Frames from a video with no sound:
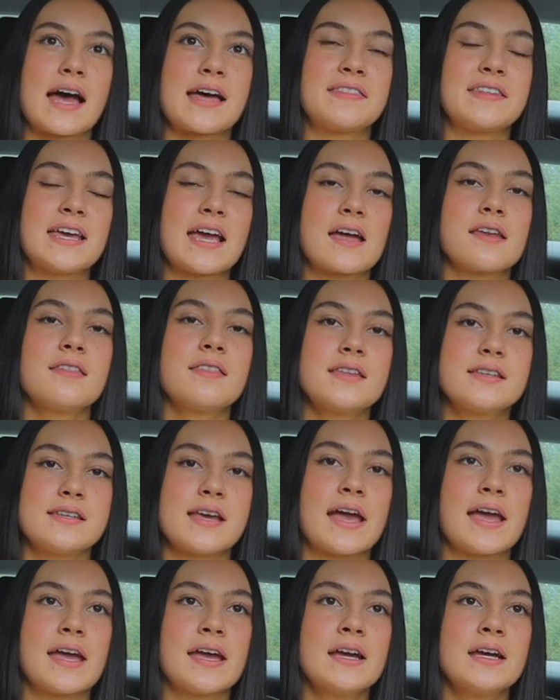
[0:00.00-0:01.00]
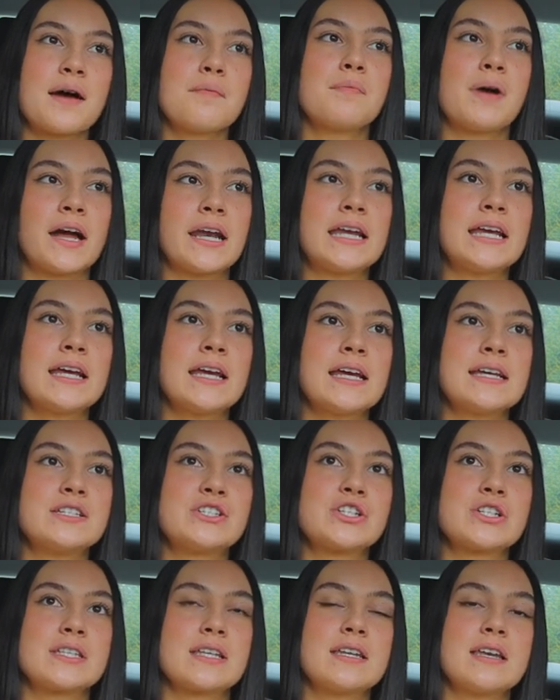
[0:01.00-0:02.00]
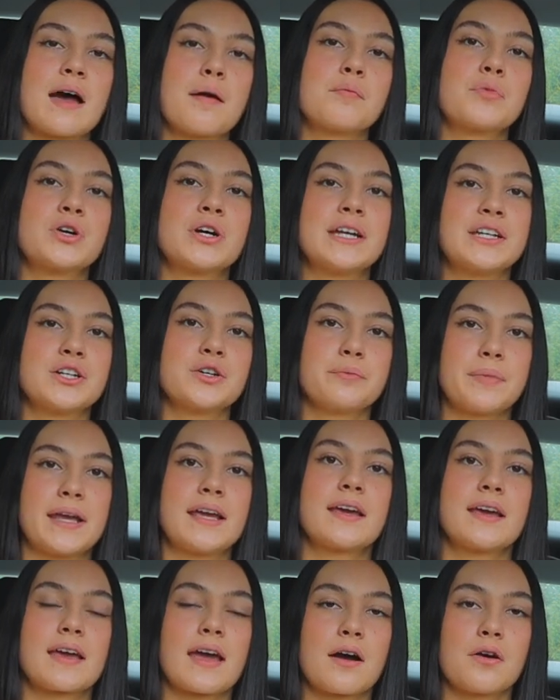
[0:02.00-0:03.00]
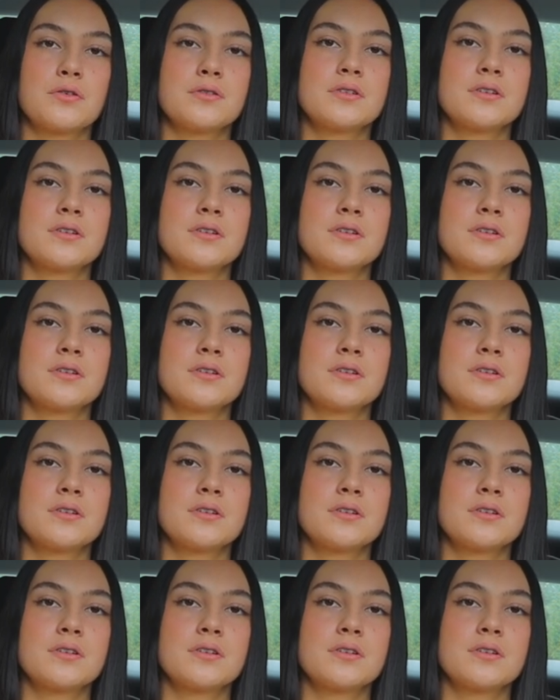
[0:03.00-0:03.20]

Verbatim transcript: at the end of the day that money is just a number in your bank account.